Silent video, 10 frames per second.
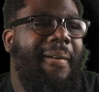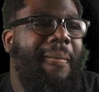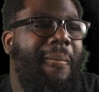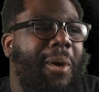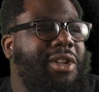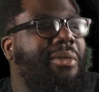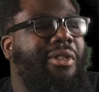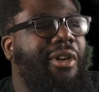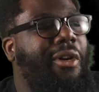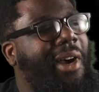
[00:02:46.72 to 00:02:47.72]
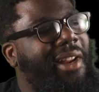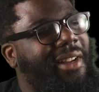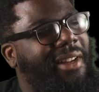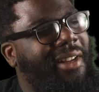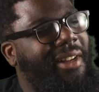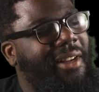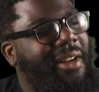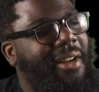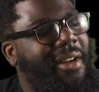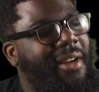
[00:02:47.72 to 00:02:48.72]
What you doing?
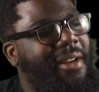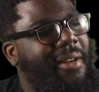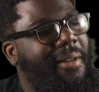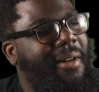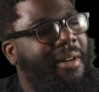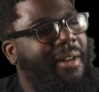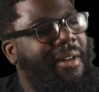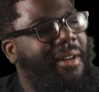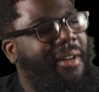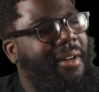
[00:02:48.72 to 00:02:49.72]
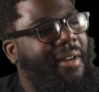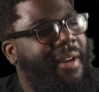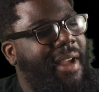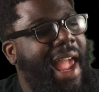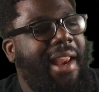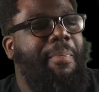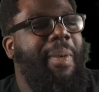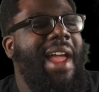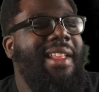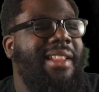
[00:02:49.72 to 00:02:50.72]
And he
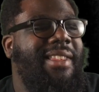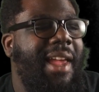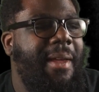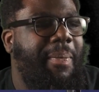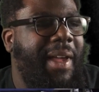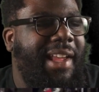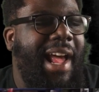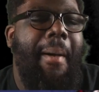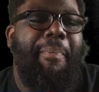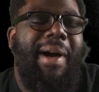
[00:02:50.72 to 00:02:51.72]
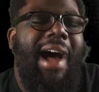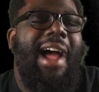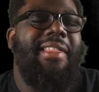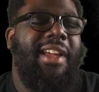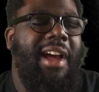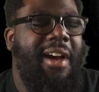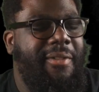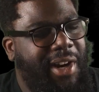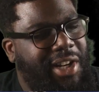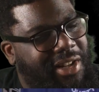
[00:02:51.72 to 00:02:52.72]
beat the DB, got behind the
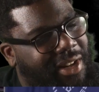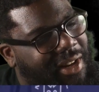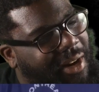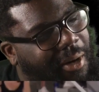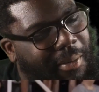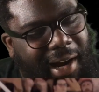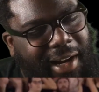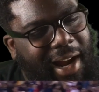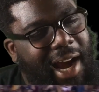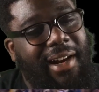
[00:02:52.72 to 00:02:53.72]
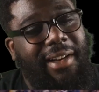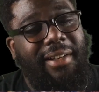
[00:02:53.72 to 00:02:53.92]
coverage. Oh my God.